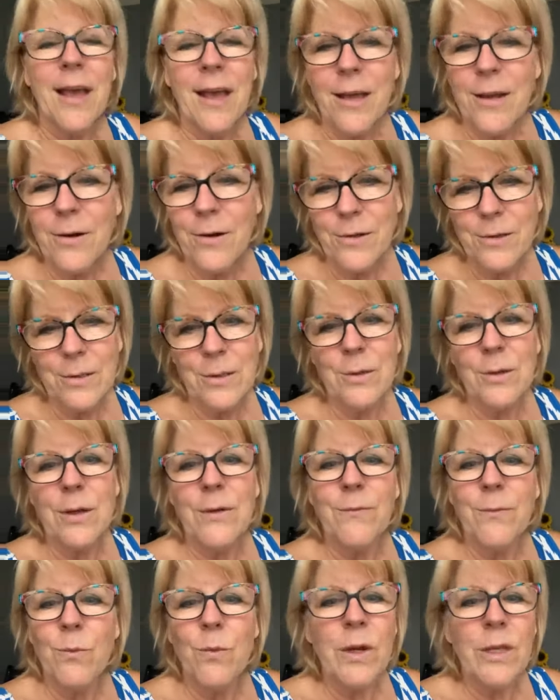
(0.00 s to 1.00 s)
And also,
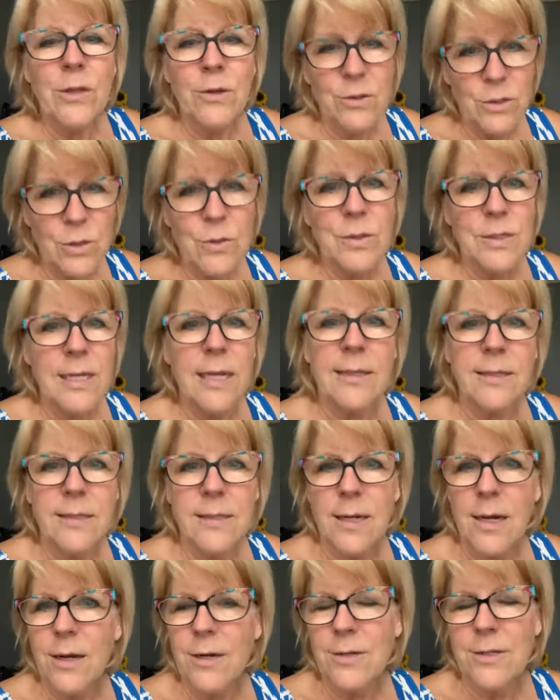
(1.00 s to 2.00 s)
if, when you do send
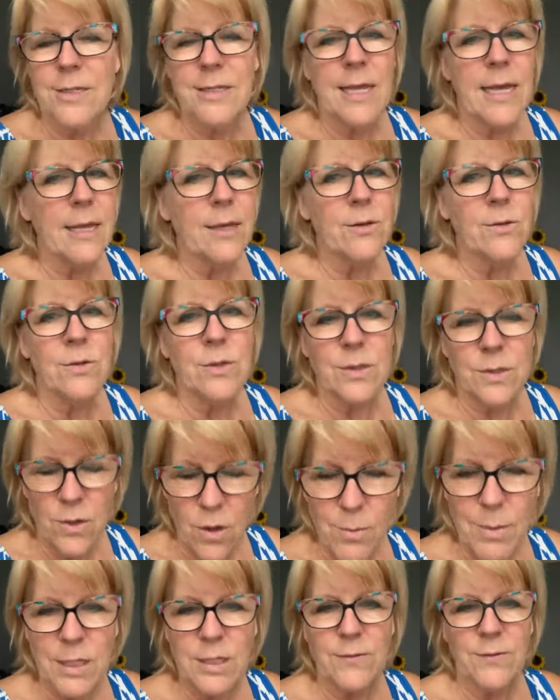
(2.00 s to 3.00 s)
stars, thank you
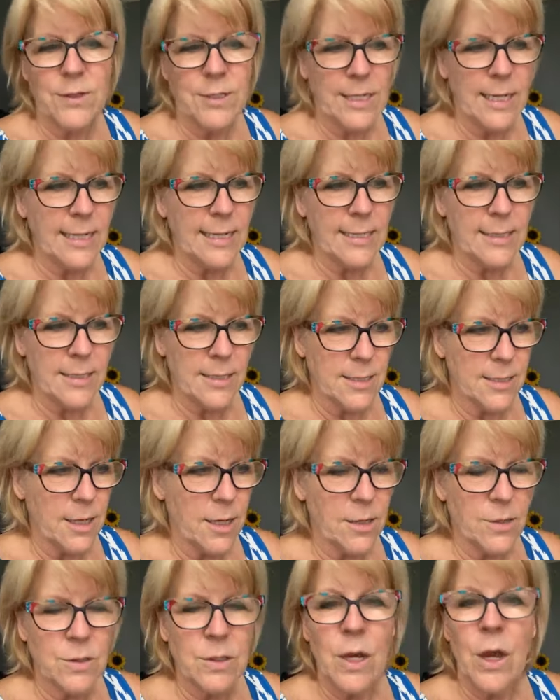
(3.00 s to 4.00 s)
so much for sending the
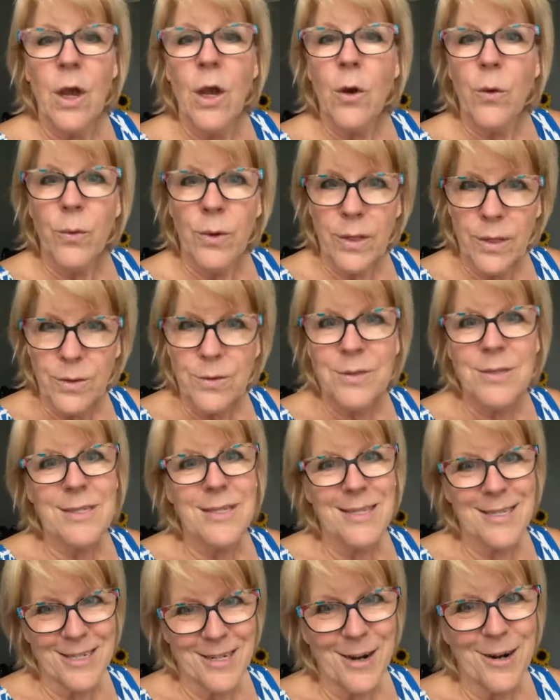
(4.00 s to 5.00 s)
stars. We use
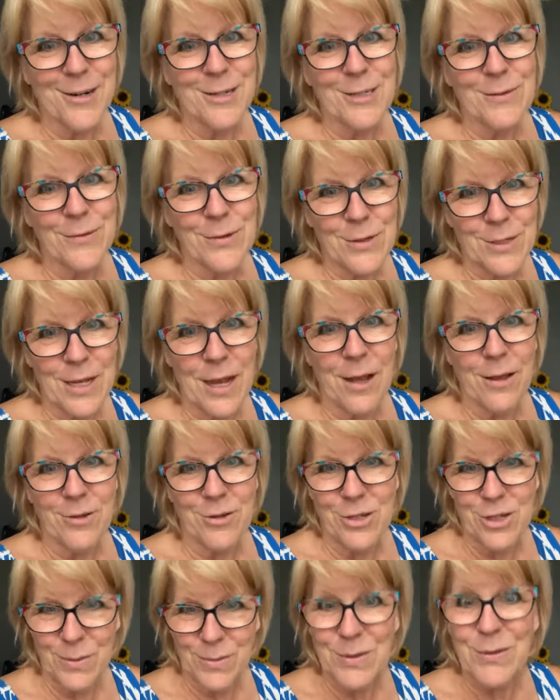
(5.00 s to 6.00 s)
the stars for
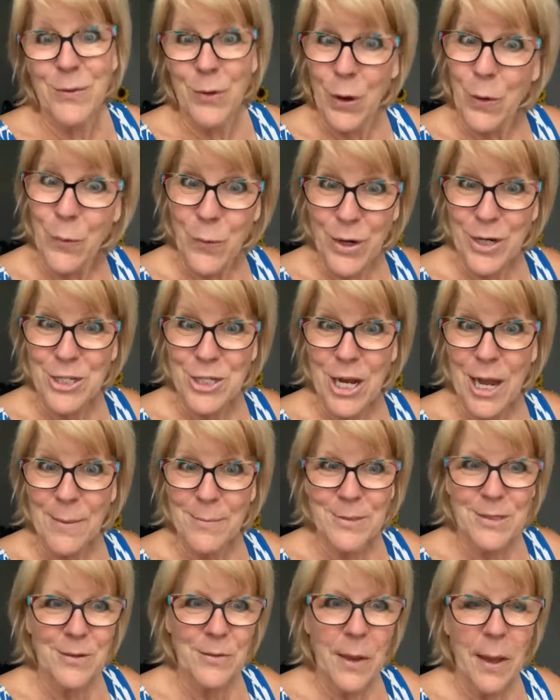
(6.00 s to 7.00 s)
scholarships for our
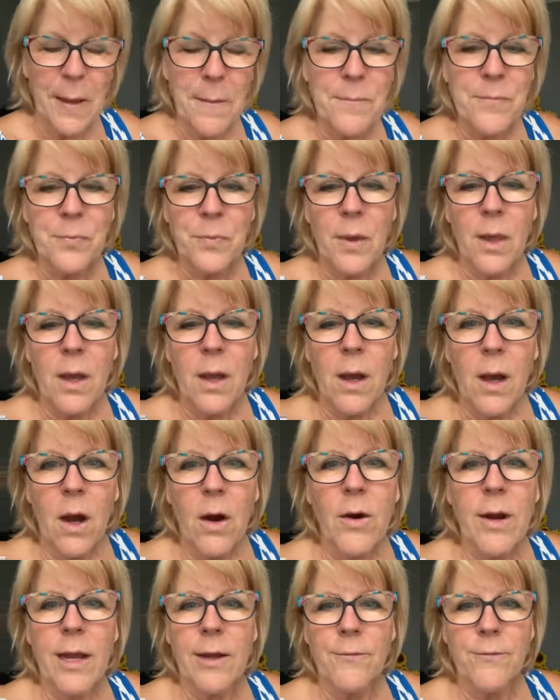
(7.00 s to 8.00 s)
workshops, okay?
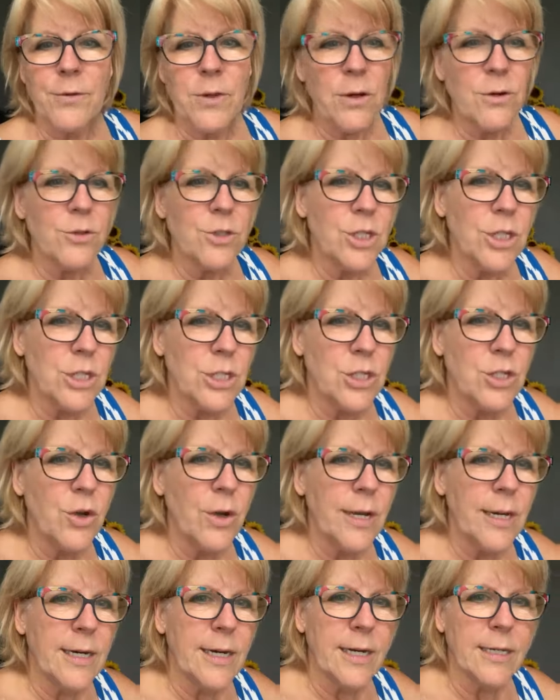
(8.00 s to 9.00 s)
All right, for those just
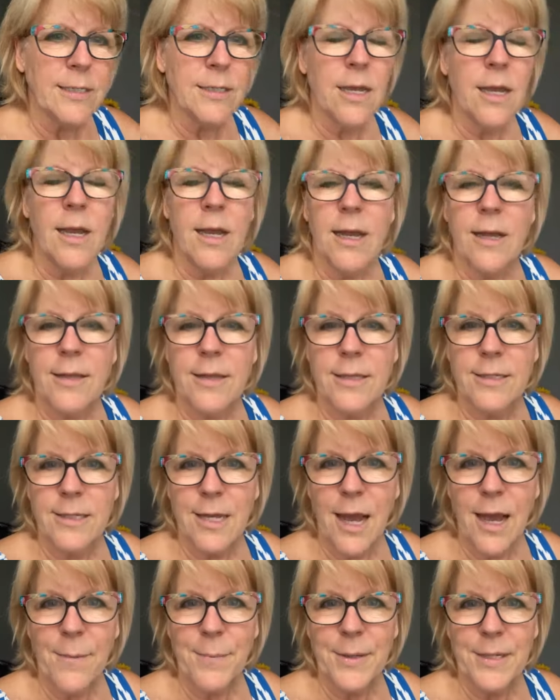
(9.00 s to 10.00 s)
joining us, the
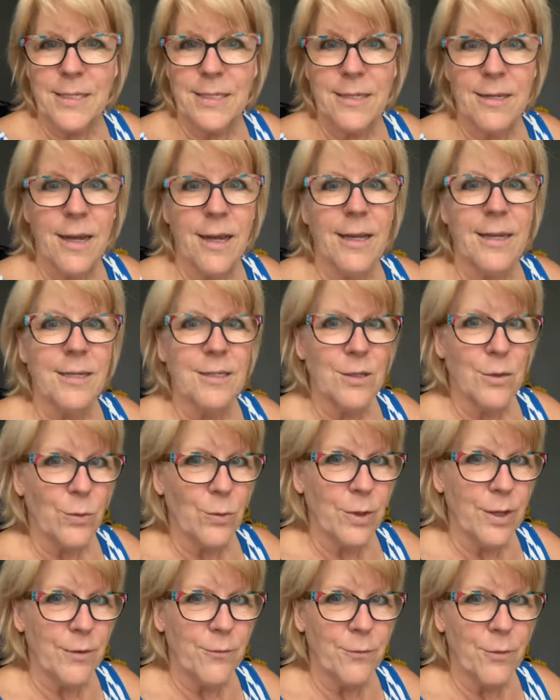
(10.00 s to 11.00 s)
topic tonight is a
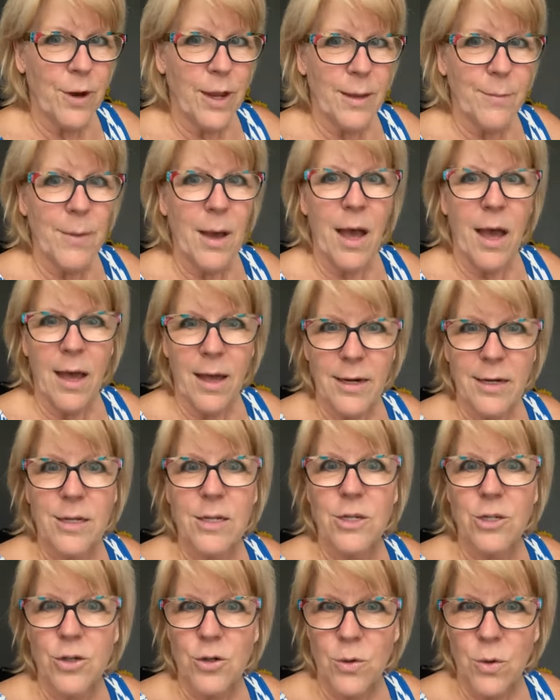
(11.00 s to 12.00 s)
reframe on
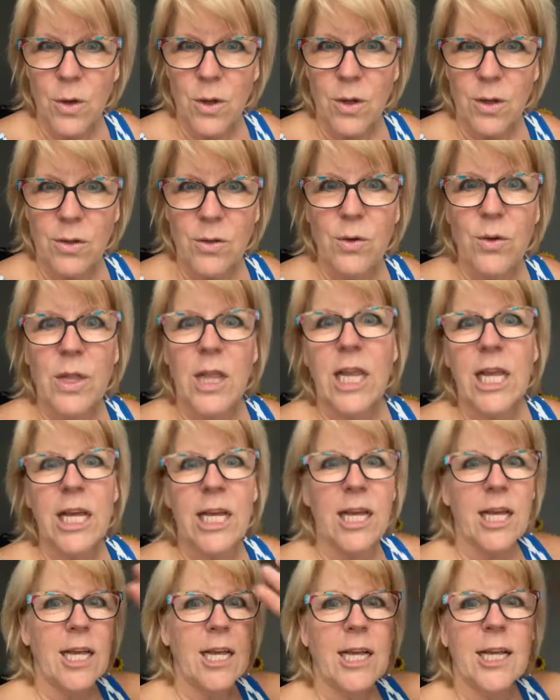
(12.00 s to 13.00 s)
control. Who
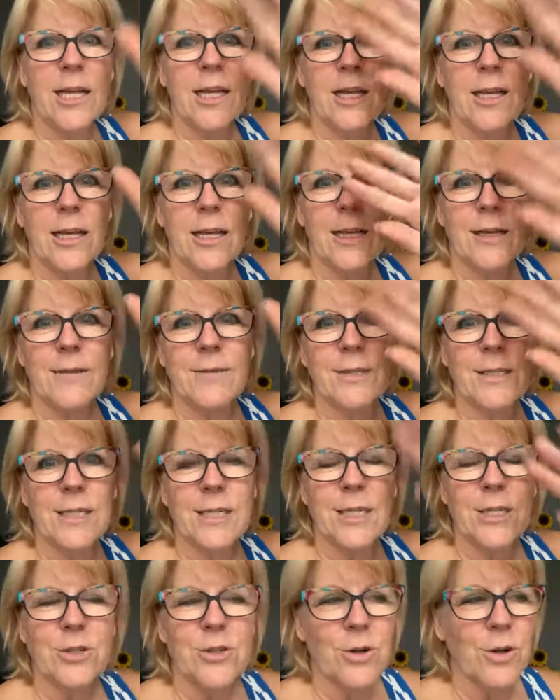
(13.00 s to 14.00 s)
loves to
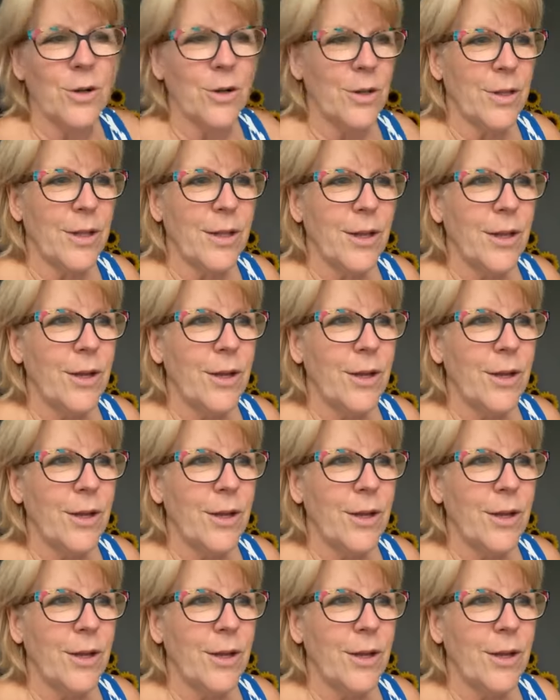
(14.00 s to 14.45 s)
control?